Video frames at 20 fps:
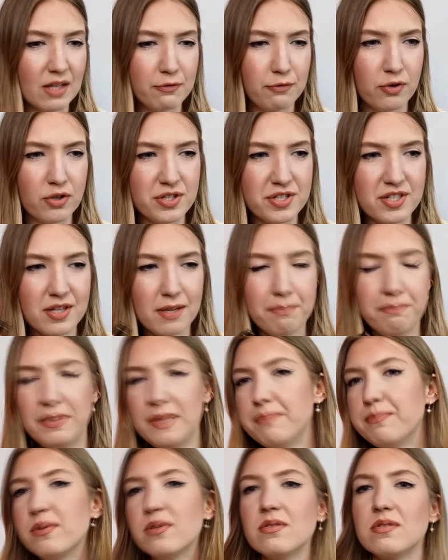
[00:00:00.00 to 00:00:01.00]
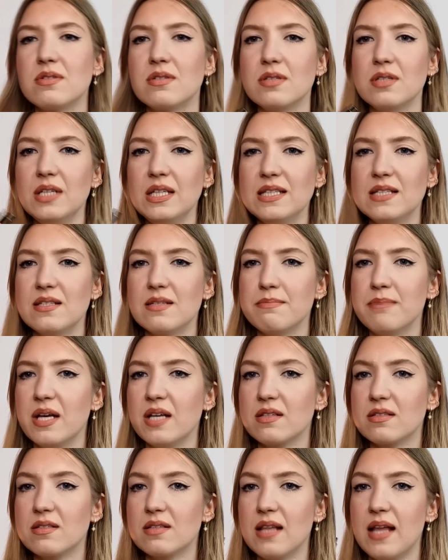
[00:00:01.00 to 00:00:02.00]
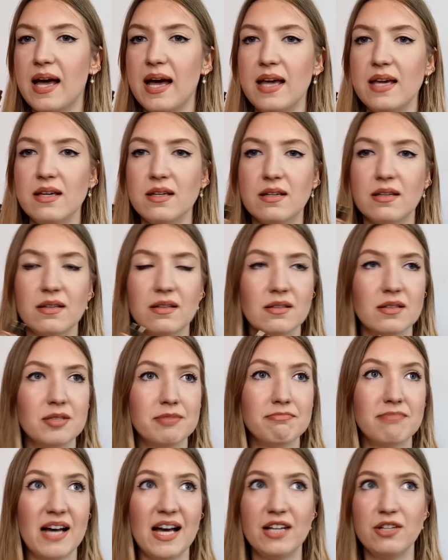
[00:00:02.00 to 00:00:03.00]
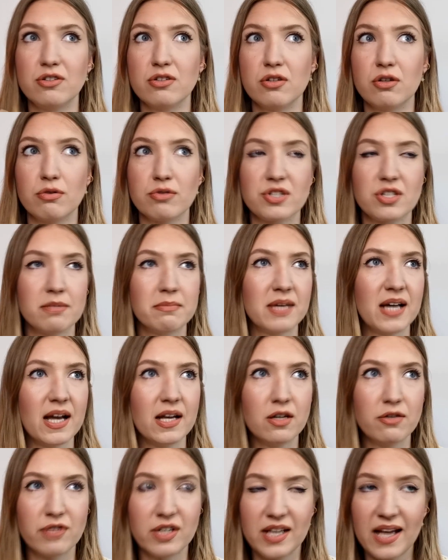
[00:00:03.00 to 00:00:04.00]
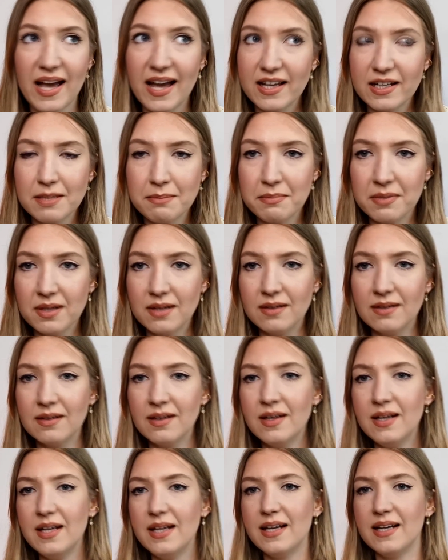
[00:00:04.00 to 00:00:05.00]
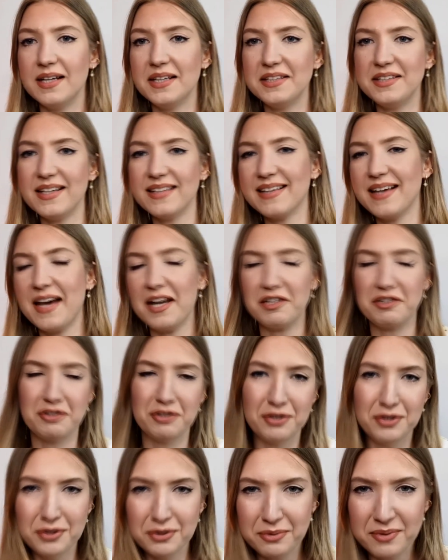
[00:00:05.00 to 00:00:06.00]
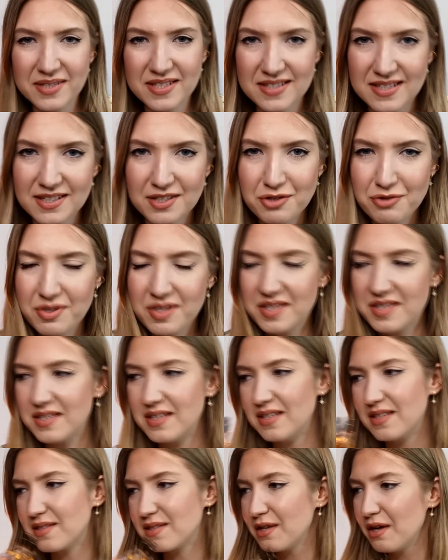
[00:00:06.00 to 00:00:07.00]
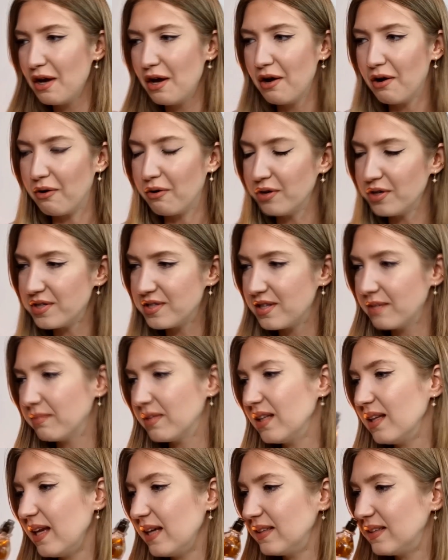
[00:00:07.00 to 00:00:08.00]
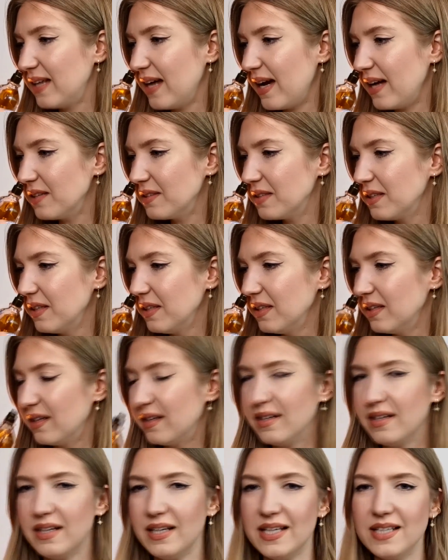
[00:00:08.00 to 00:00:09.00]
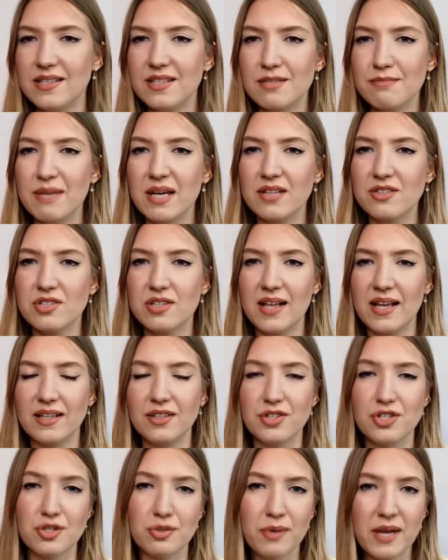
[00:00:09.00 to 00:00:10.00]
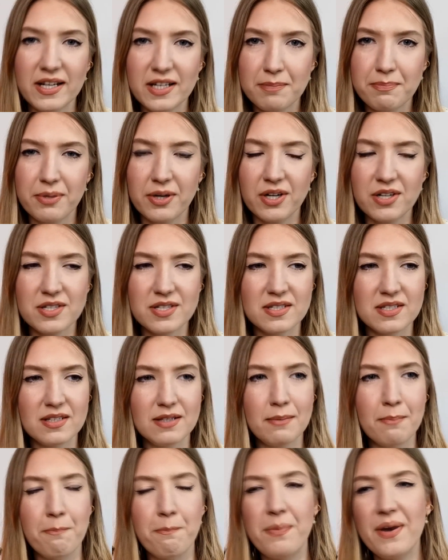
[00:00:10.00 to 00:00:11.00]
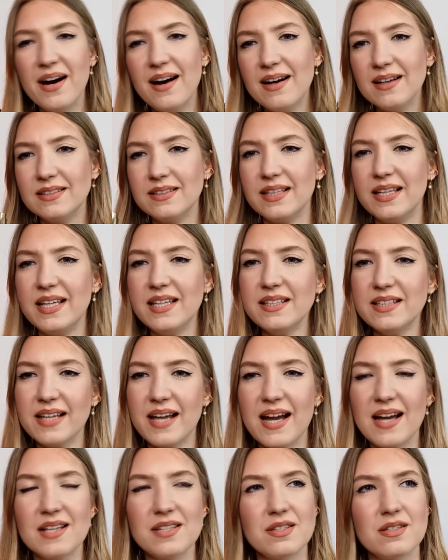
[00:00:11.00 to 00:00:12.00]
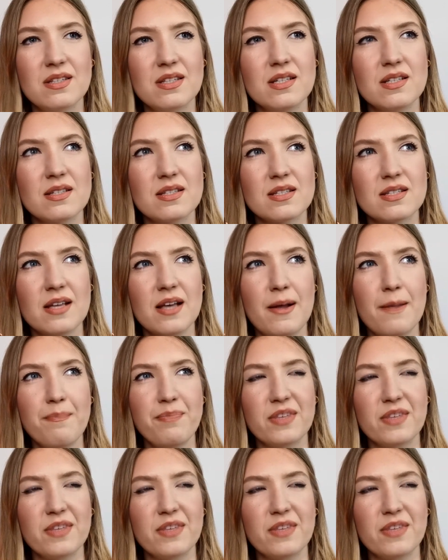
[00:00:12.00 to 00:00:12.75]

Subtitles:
For some people it smells like, I don't know, some kind of an animal that had to do with citruses or something like that. It smells like a sweaty person, but it has this